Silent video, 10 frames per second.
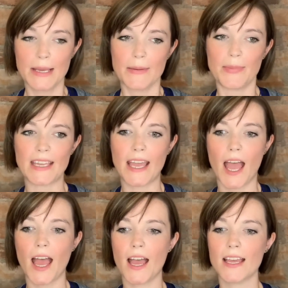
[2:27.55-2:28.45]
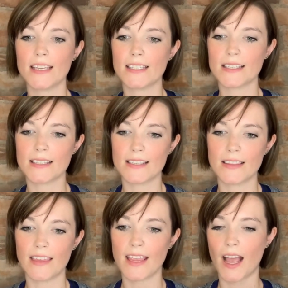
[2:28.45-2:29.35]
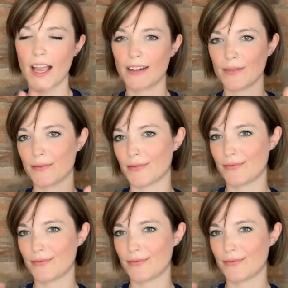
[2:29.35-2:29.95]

because they kind of